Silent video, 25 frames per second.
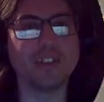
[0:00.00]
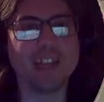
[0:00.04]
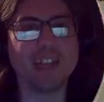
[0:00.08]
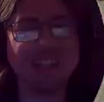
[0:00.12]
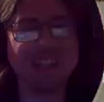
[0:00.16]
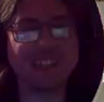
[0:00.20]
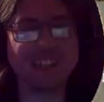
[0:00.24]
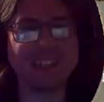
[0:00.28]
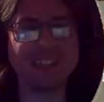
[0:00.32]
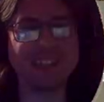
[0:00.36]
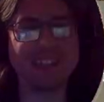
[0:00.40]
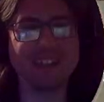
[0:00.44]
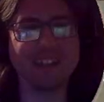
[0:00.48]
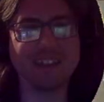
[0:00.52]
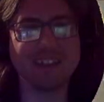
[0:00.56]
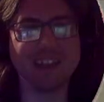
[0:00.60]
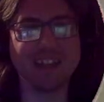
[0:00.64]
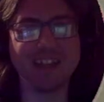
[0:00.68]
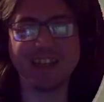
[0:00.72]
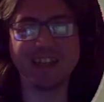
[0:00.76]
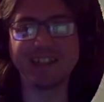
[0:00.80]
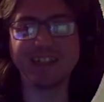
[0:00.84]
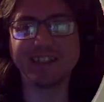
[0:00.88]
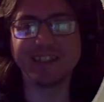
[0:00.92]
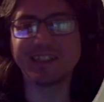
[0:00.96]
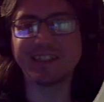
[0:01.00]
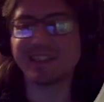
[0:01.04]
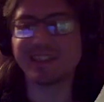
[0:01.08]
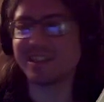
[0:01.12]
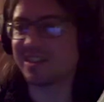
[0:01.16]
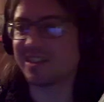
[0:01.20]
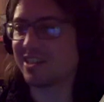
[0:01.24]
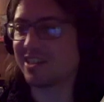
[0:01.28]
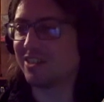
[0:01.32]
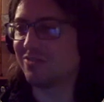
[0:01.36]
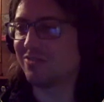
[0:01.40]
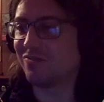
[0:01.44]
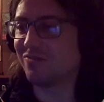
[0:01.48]
getting the things
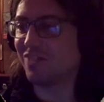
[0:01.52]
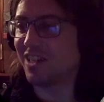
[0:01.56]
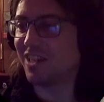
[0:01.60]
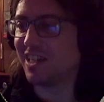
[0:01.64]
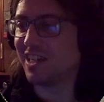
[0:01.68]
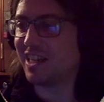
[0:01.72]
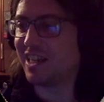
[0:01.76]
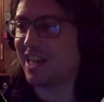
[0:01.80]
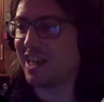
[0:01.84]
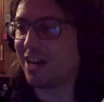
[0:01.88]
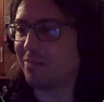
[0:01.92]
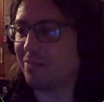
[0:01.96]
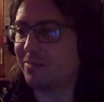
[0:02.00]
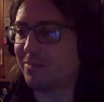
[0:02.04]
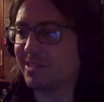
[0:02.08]
that could really help